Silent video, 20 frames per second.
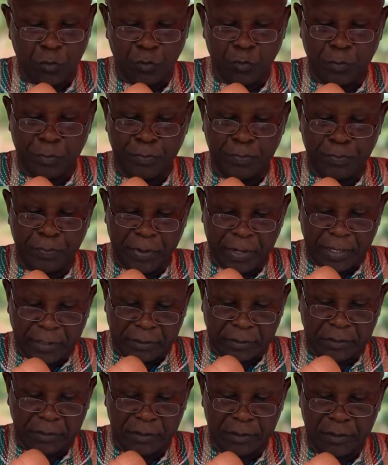We
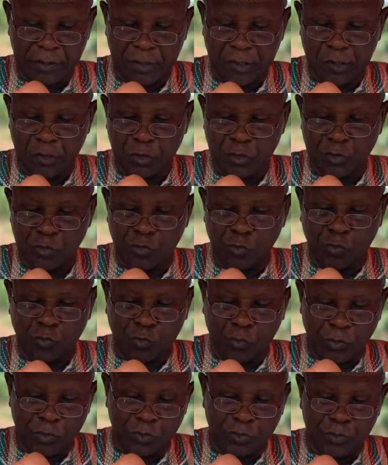pledge to
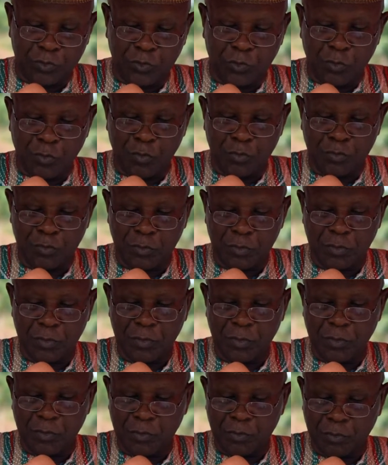continue
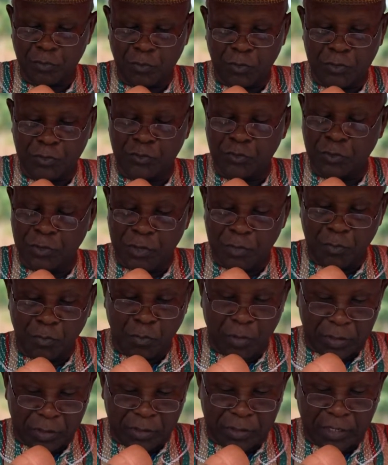
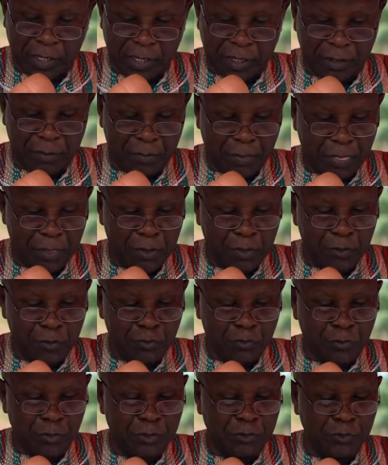monitoring
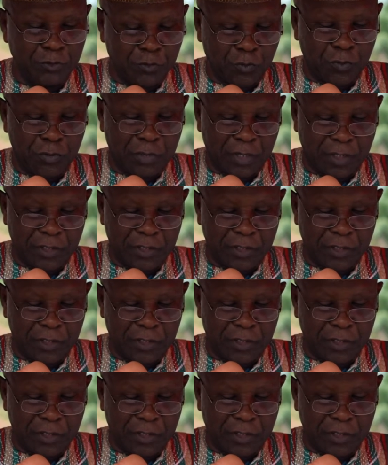to ensure